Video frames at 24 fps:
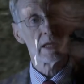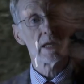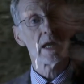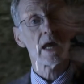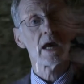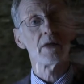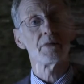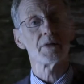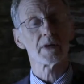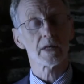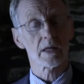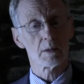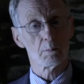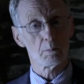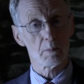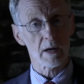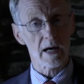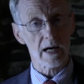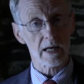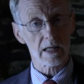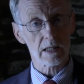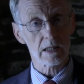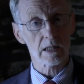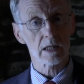And they came
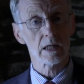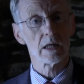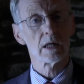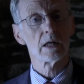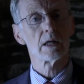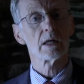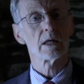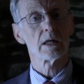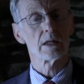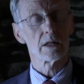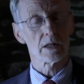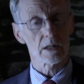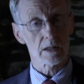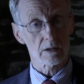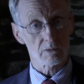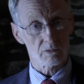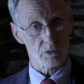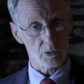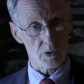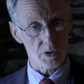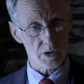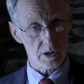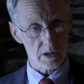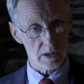back in
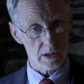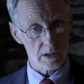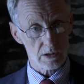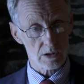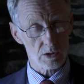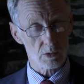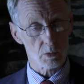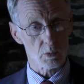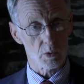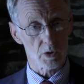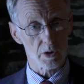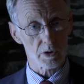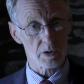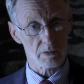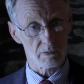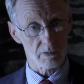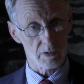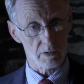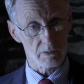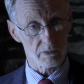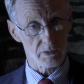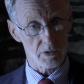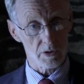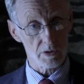914 to
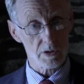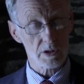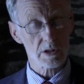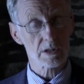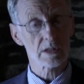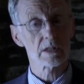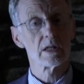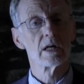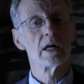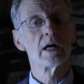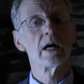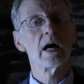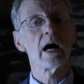Waterford first,